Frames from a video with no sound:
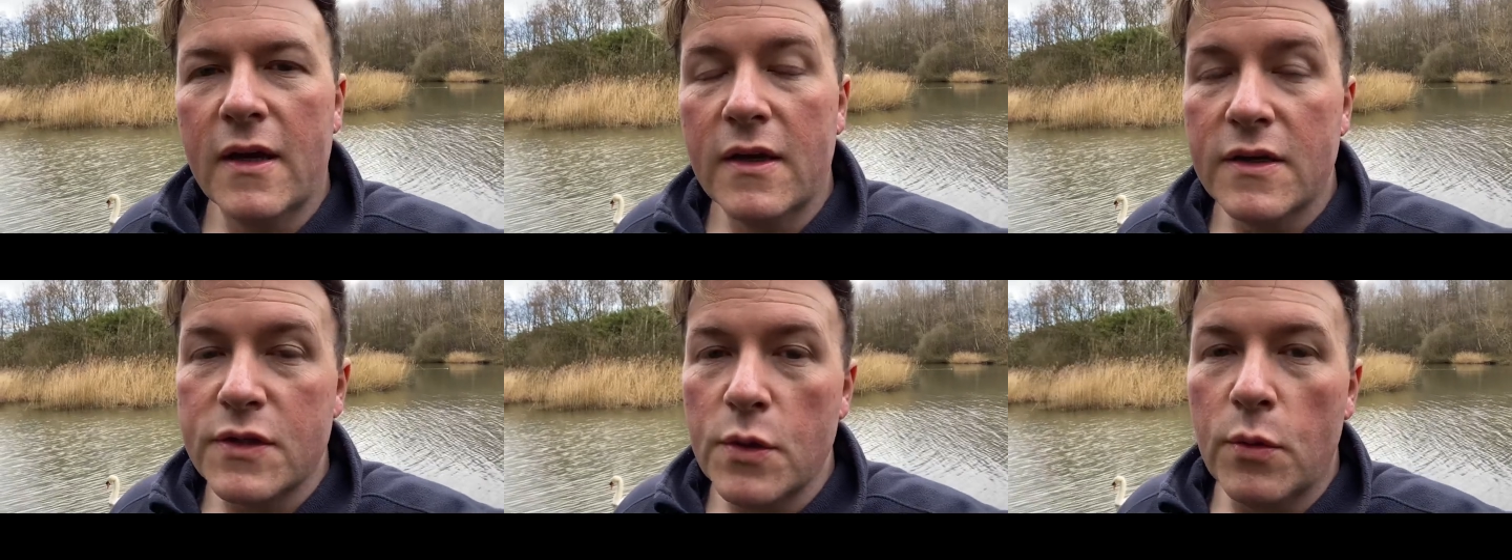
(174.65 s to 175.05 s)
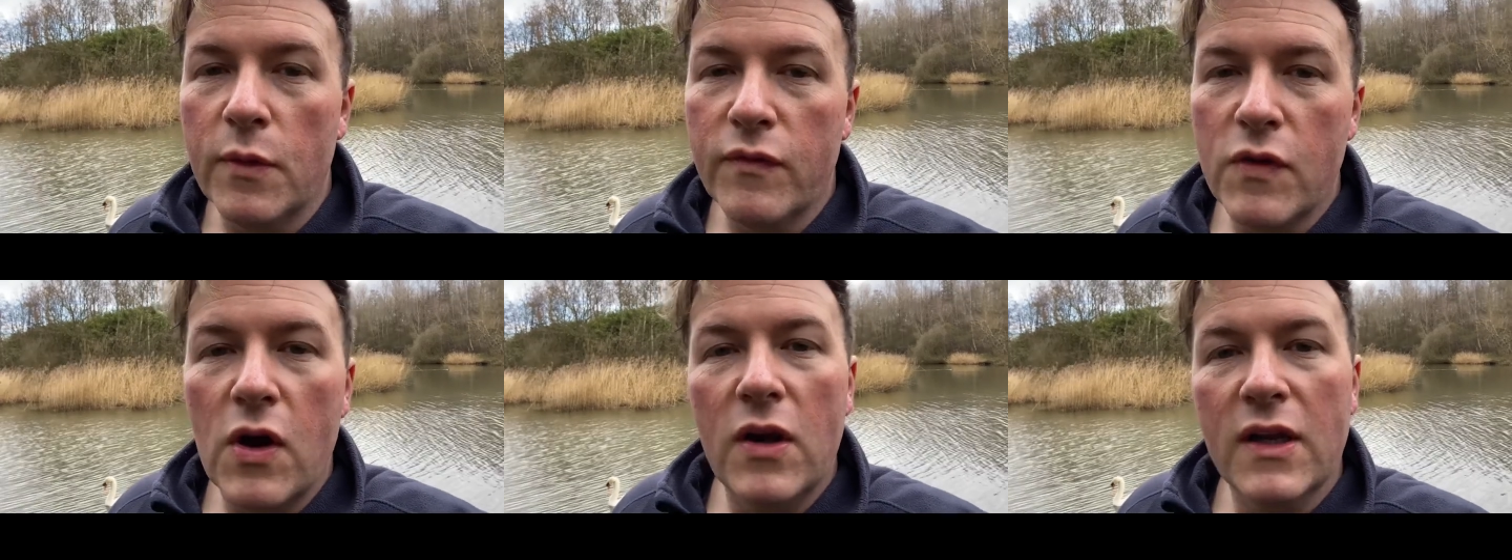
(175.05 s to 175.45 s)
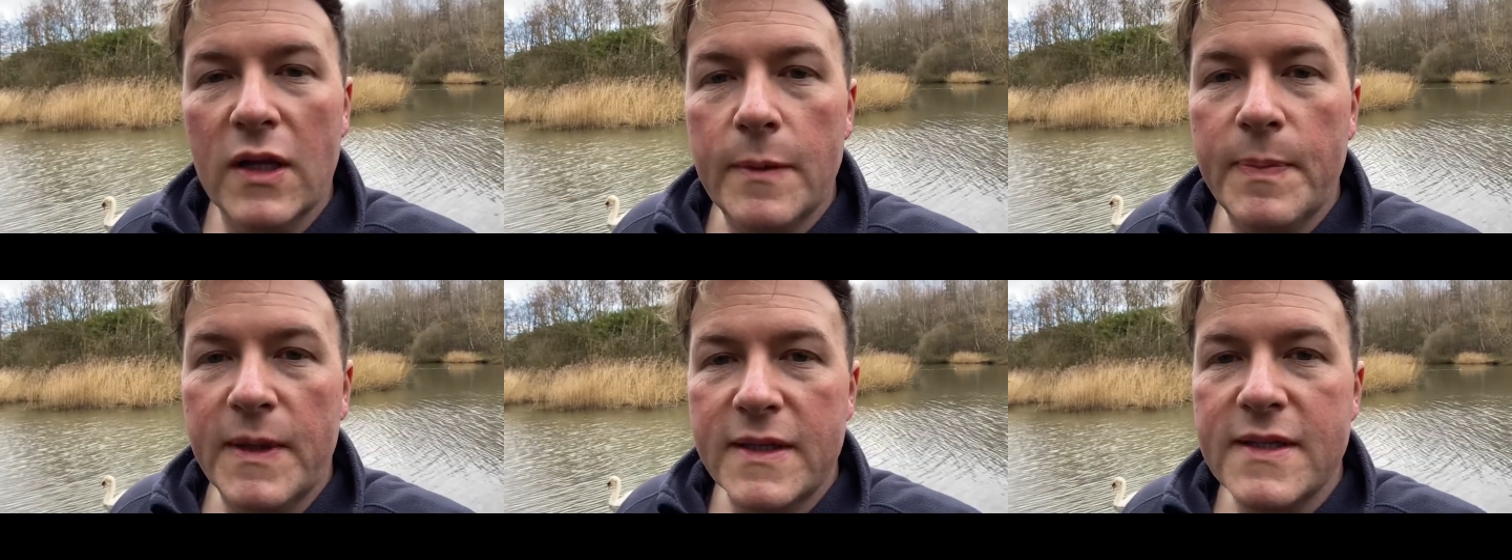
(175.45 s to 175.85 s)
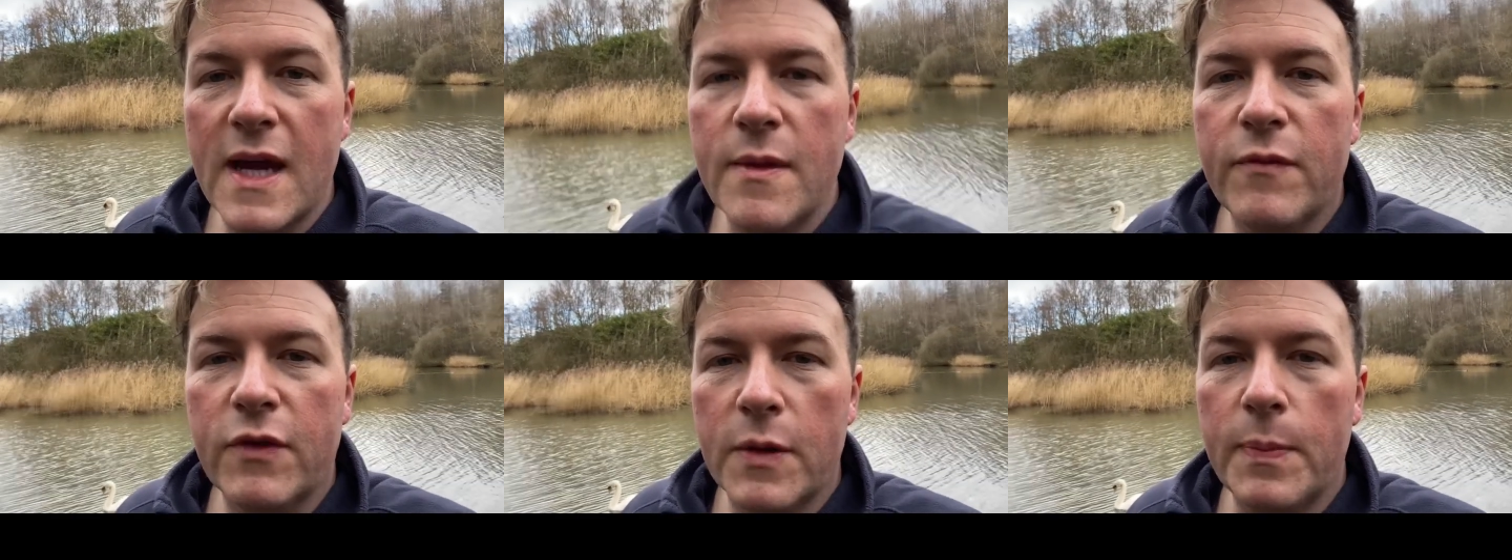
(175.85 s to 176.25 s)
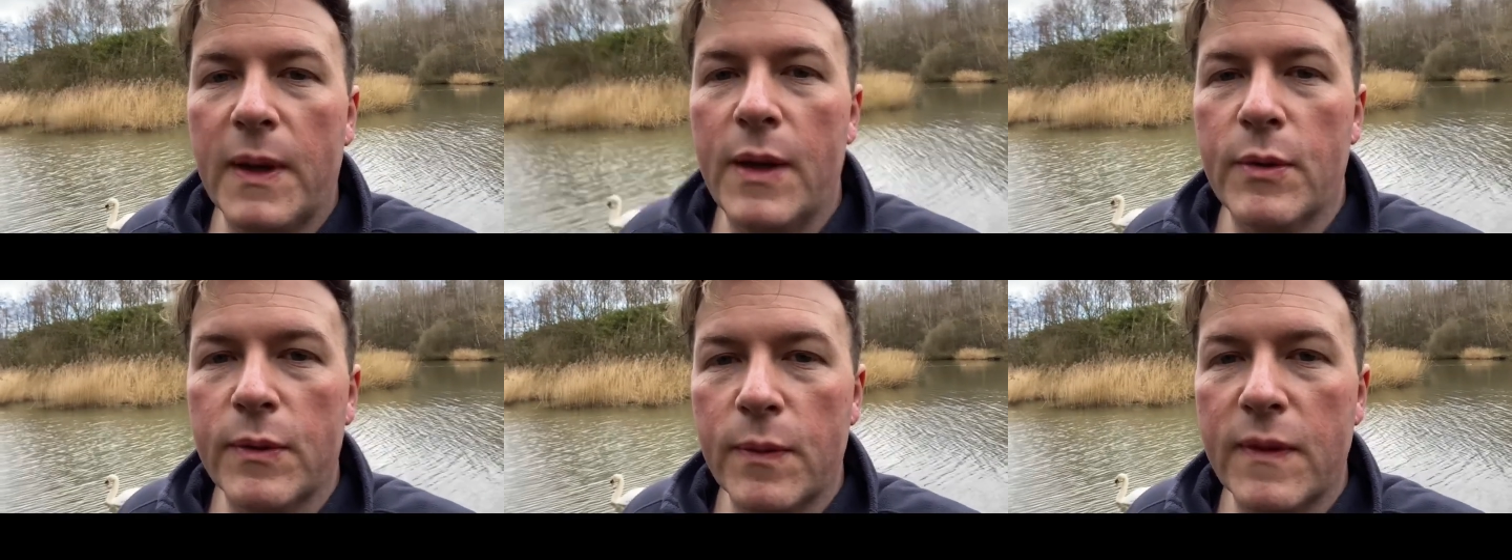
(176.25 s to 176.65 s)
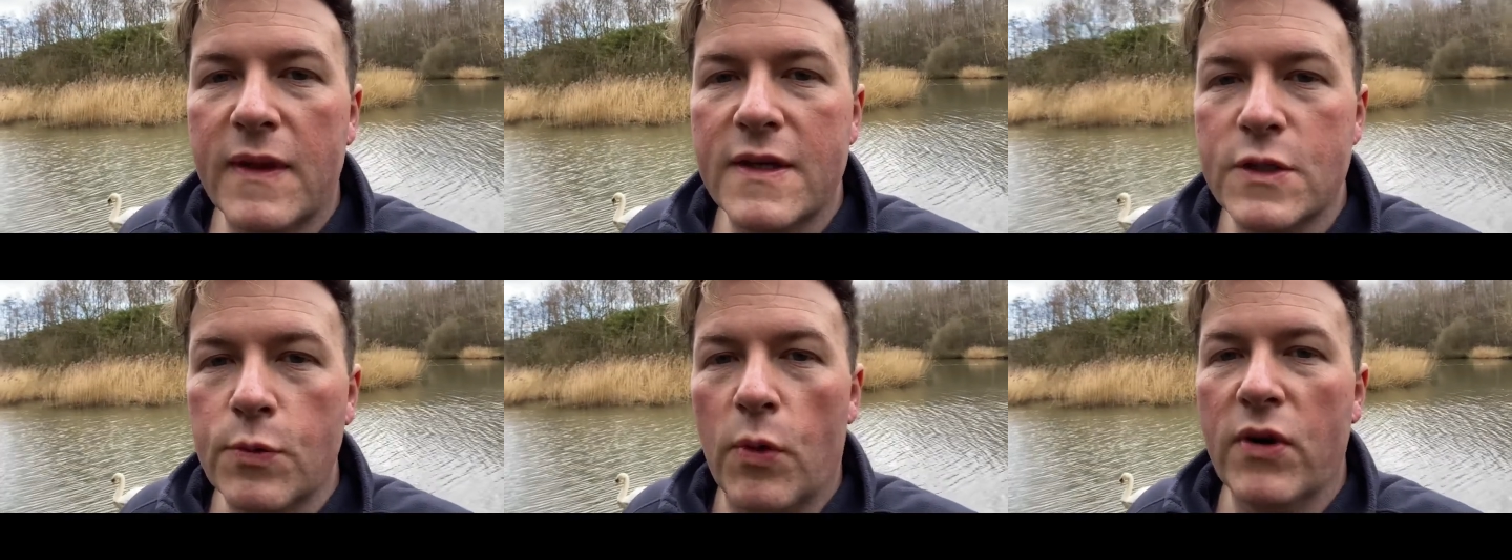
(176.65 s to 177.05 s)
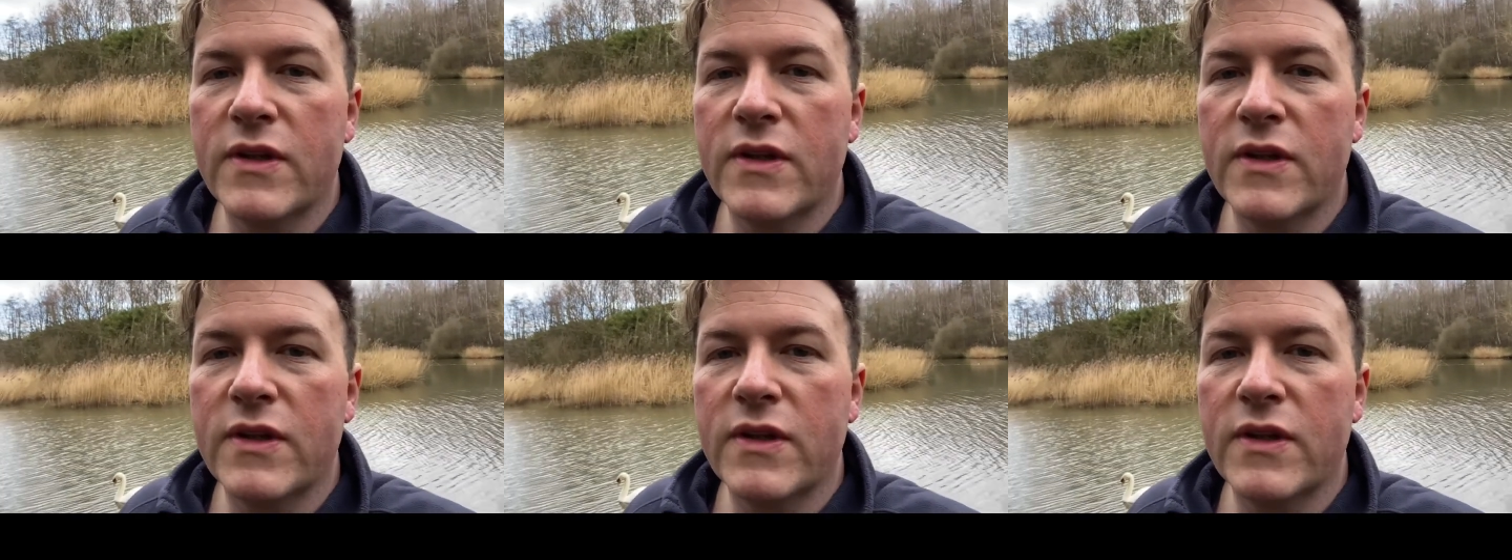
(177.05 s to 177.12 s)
So we've got a little bit of time to play with this one.